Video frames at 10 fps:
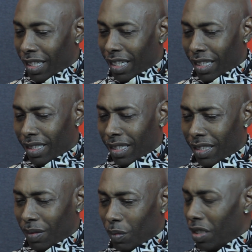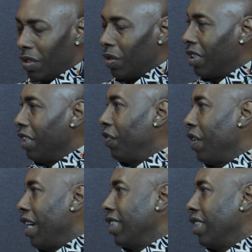I guess, is where do you see
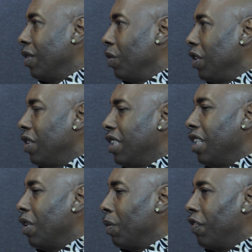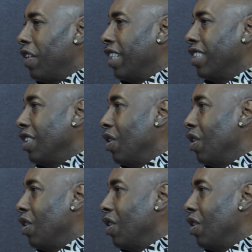fashion? Where do you see urban fashion